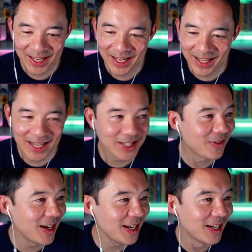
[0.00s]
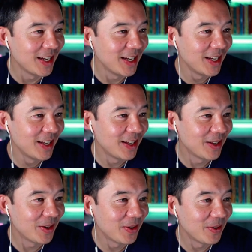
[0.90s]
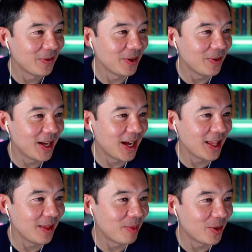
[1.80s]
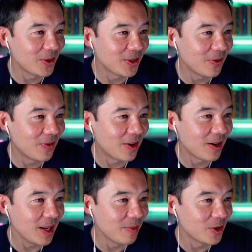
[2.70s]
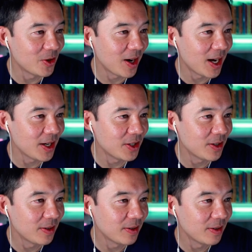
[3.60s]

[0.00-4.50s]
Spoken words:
That's right. What do we got in the poll so far? Emo trash.